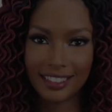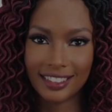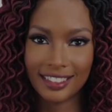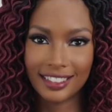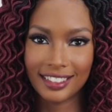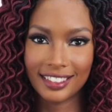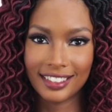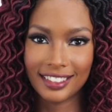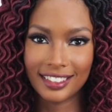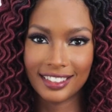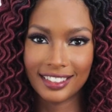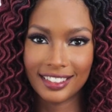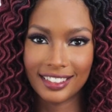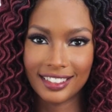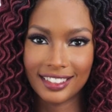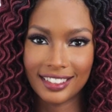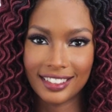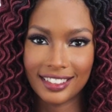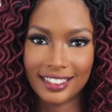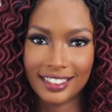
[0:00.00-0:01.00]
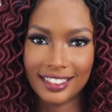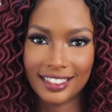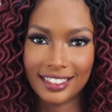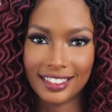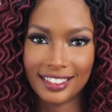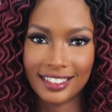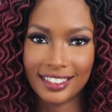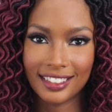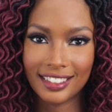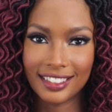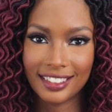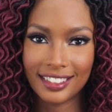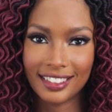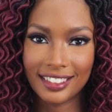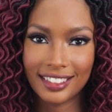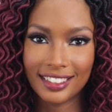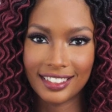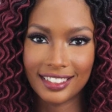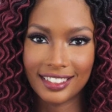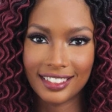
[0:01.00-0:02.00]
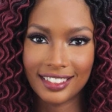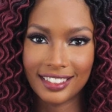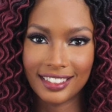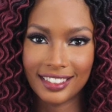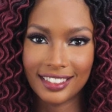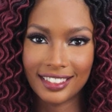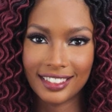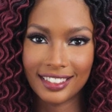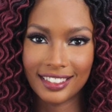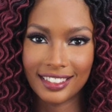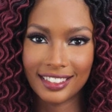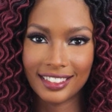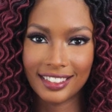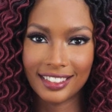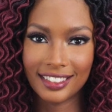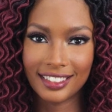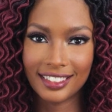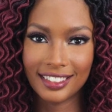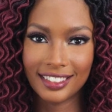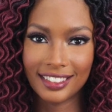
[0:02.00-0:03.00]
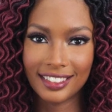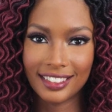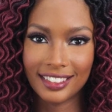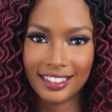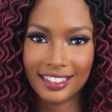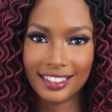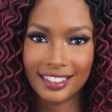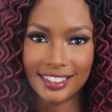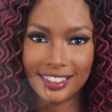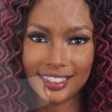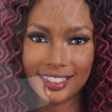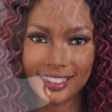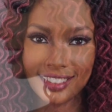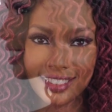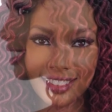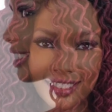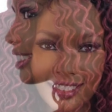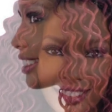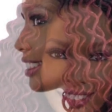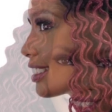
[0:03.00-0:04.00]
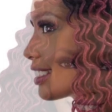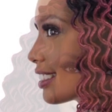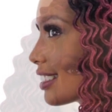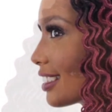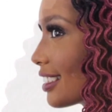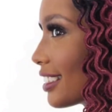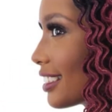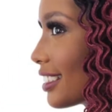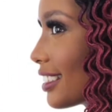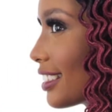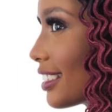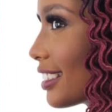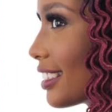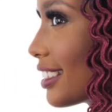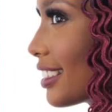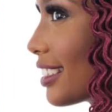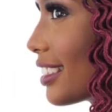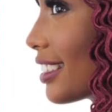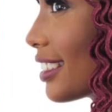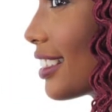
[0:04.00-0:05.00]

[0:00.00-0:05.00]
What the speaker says: (no one is talking)